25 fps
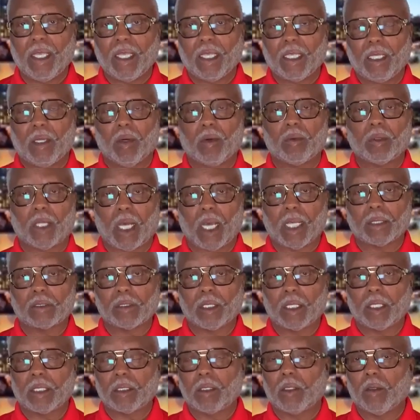You know, uh,
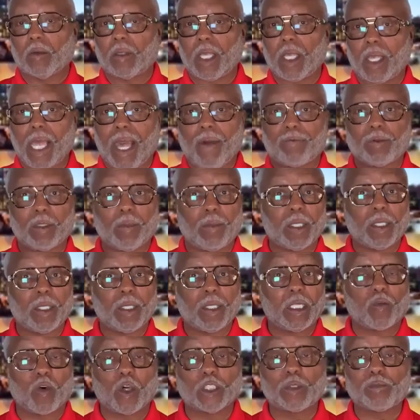you know, having to be the
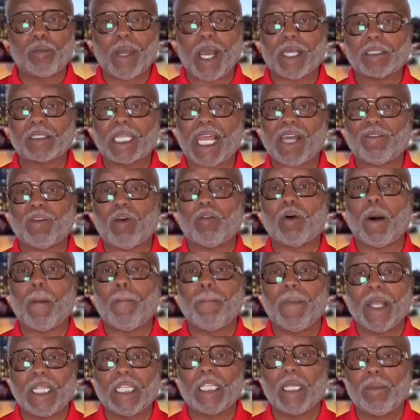first pastor, have over a
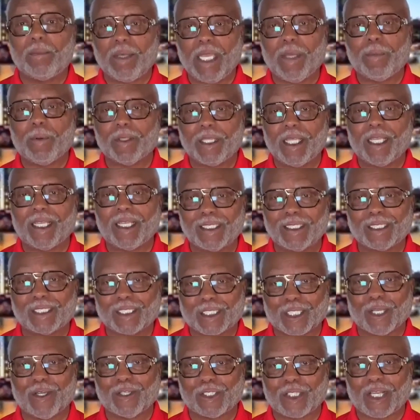million people in his
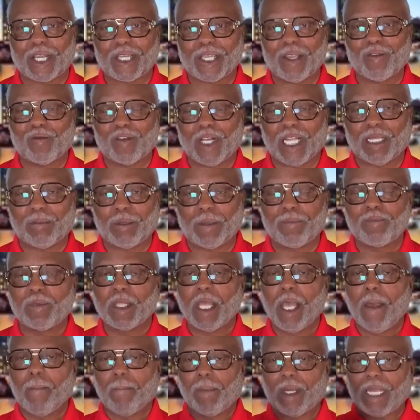church. Are you following?
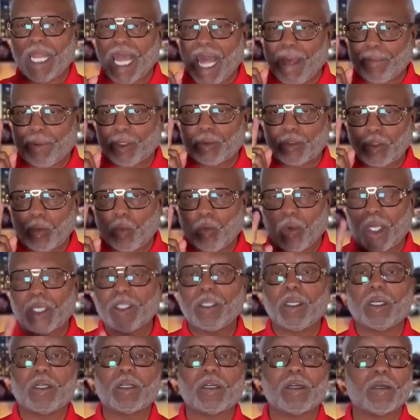But it happened through one
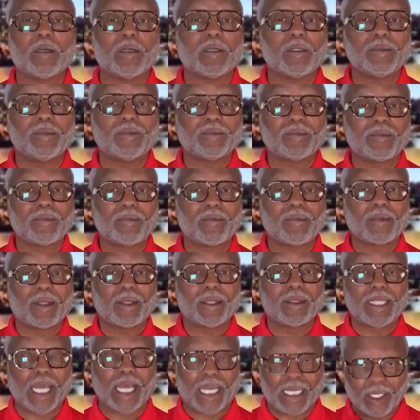young girl
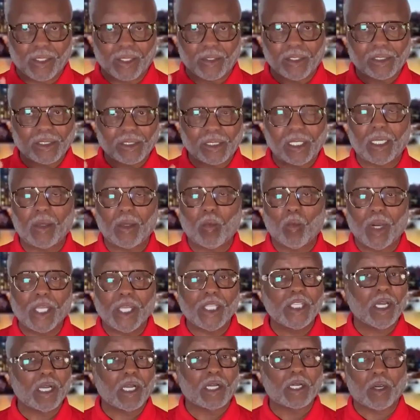that interceded,
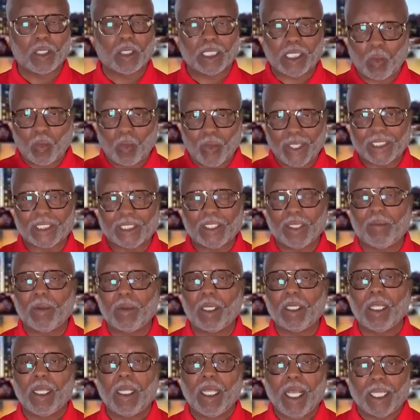one young girl that went to him
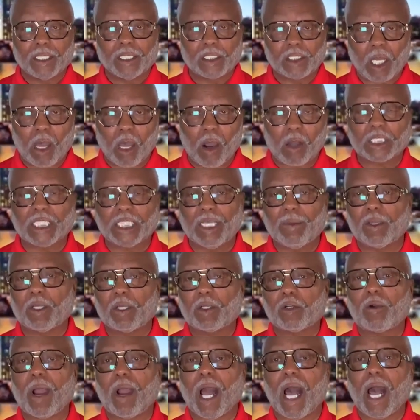and, and talked to him and
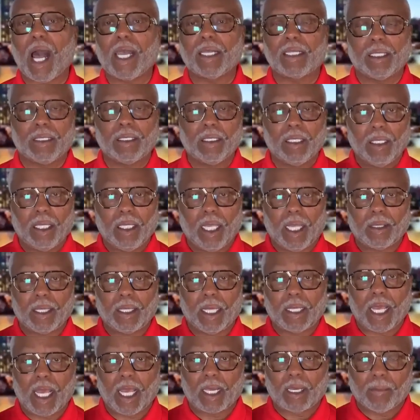cried and, and,
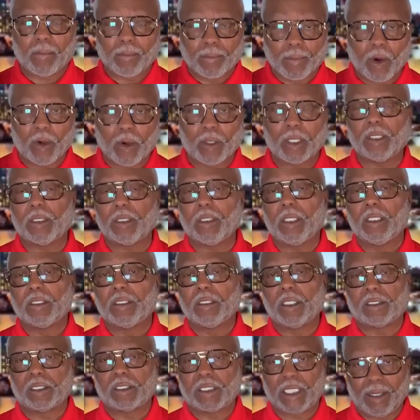and had a burden
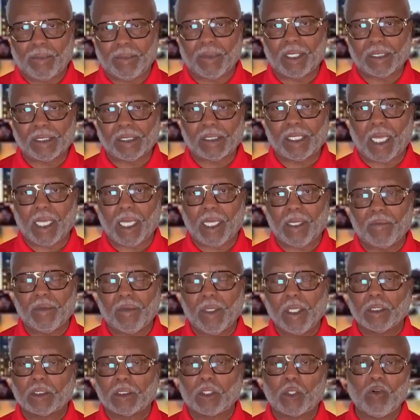to see him get saved.
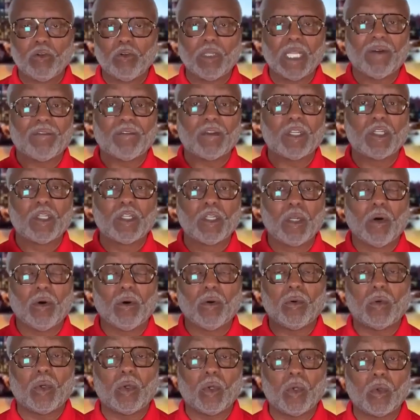So you never
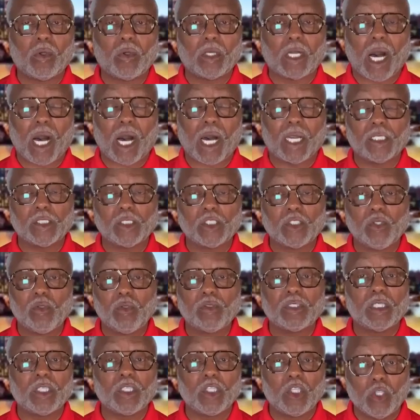know who God is
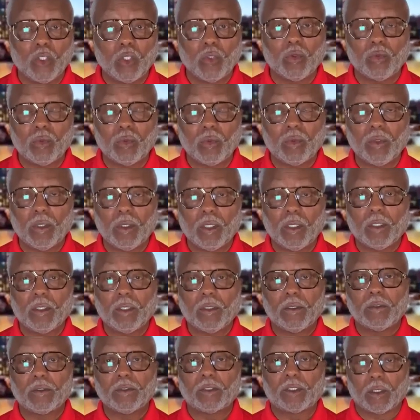using you
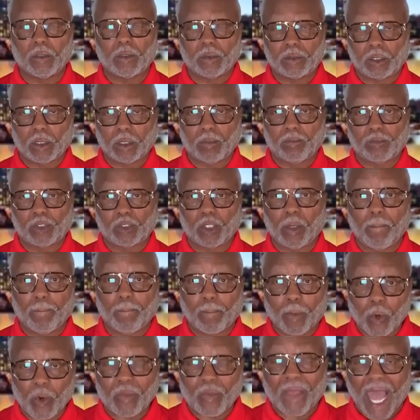to, to, to
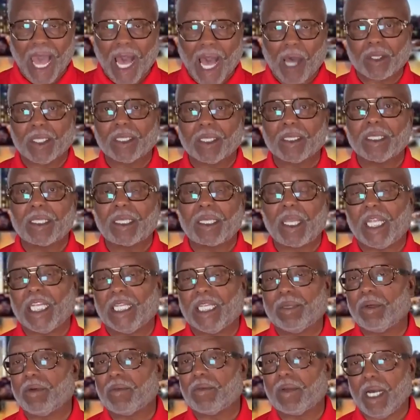birth out in the
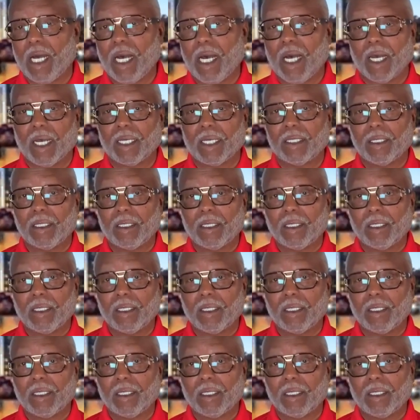kingdom of God.